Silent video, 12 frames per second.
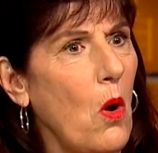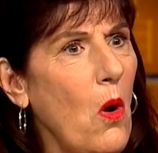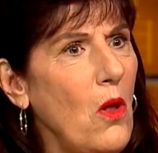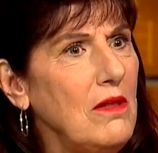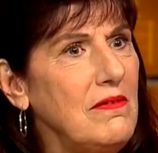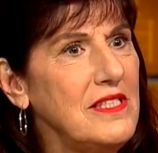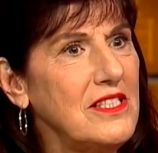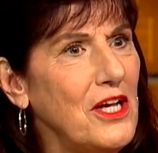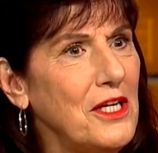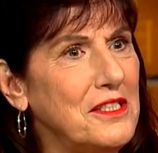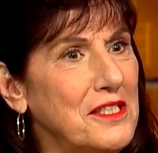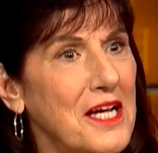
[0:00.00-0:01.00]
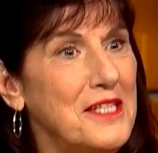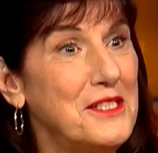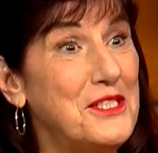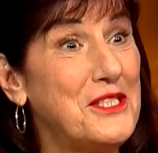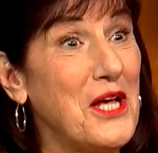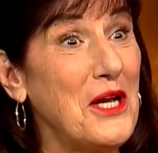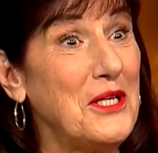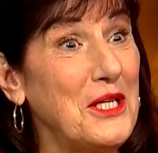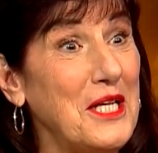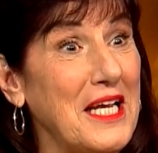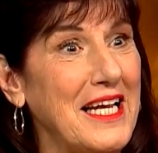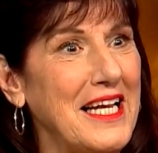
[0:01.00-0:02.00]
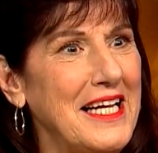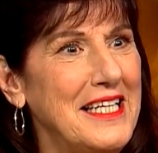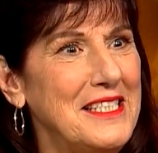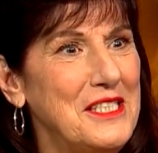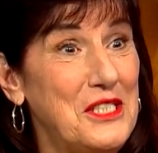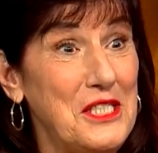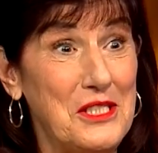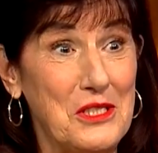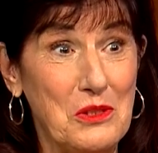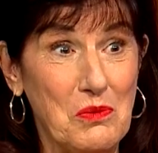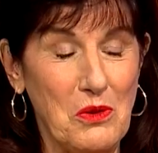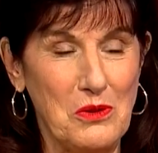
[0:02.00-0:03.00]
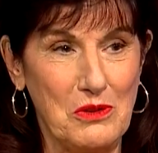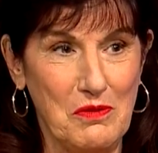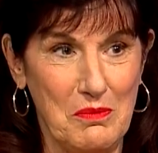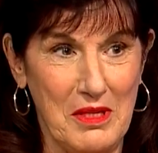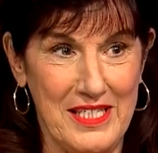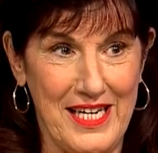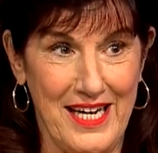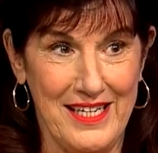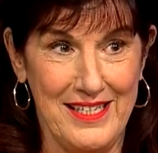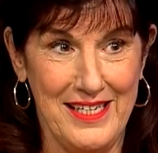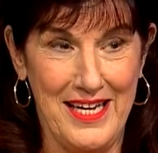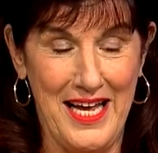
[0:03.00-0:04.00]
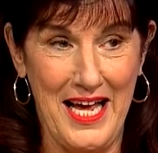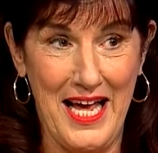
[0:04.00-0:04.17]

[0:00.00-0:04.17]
And all of a sudden, suddenly, Jesus rose from the dead.